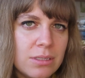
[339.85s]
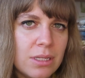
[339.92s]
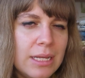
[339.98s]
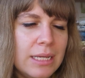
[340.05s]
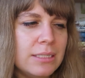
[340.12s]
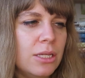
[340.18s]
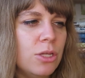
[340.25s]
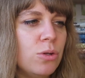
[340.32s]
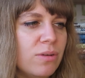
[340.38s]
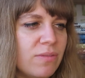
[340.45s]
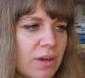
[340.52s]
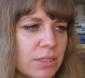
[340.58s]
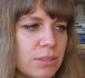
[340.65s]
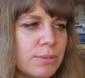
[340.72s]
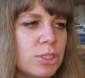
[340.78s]
So these are
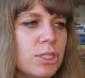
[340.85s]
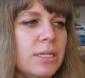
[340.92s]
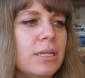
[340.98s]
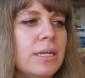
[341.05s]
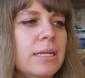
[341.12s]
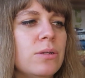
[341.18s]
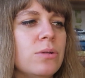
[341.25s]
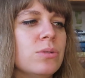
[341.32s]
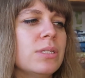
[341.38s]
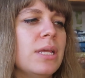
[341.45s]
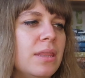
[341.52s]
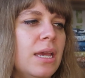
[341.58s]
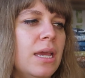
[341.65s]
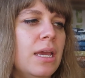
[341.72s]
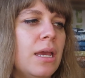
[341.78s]
universal machine needles,
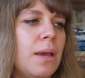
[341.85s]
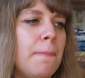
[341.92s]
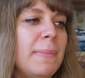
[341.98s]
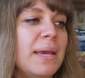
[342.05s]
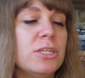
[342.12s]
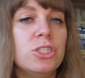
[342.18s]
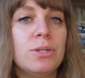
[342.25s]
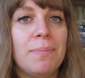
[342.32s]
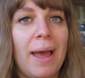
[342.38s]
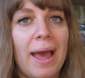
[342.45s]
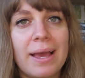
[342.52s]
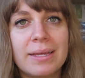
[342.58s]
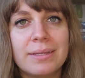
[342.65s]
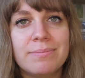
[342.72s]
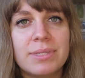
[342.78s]
the mixture
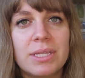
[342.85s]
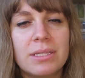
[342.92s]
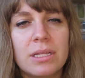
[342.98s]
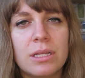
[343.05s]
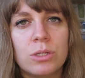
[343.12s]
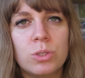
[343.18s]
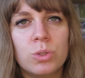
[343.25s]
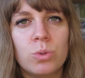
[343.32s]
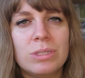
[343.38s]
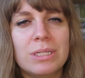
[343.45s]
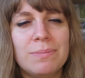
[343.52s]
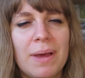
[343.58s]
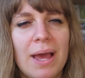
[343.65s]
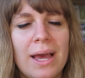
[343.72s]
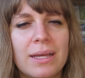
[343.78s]
pack, so they're the
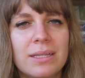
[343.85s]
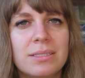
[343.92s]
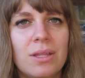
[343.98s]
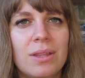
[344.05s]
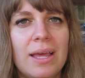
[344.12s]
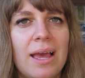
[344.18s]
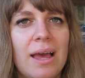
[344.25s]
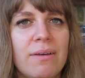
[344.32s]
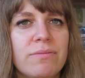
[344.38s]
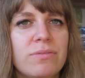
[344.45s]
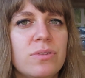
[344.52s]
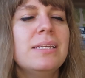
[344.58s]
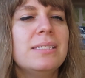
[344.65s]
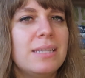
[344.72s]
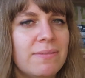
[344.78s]
assorted pack. So they have
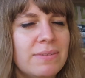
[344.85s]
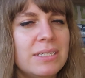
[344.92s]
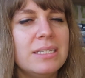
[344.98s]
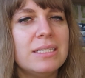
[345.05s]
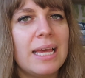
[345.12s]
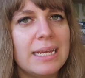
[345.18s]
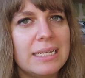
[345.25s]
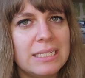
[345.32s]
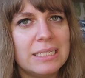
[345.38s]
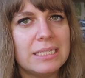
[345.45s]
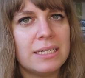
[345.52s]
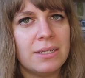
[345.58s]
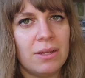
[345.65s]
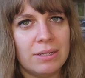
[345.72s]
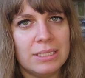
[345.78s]
70s, 80s
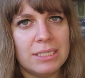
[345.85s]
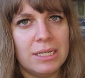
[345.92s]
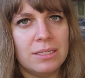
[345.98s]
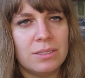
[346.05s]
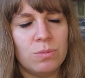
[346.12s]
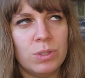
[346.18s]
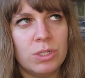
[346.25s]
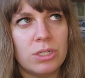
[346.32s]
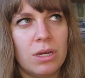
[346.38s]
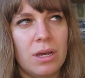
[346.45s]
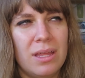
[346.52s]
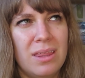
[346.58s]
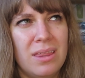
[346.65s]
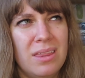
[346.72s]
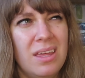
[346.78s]
and 90s, which
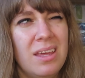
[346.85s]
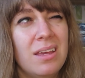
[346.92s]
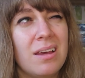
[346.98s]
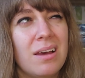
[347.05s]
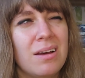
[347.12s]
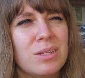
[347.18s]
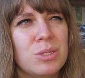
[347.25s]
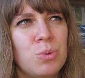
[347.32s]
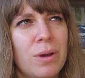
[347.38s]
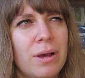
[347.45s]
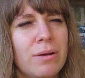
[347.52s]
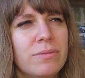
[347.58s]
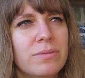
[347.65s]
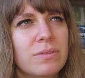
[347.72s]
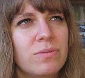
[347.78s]
I think are
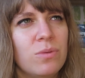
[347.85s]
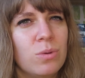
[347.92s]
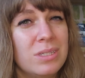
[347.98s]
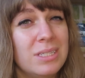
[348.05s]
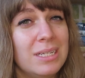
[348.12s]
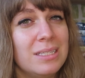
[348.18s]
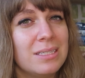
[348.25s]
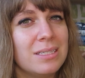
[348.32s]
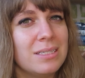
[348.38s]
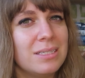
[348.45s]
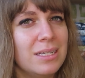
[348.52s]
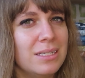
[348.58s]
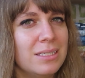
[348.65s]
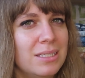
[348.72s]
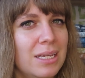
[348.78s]
12s, 14s and
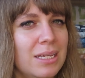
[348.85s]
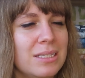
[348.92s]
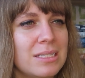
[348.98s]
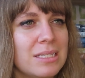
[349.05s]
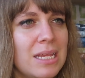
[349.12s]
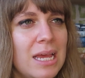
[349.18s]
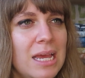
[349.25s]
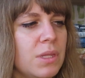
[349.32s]
16s.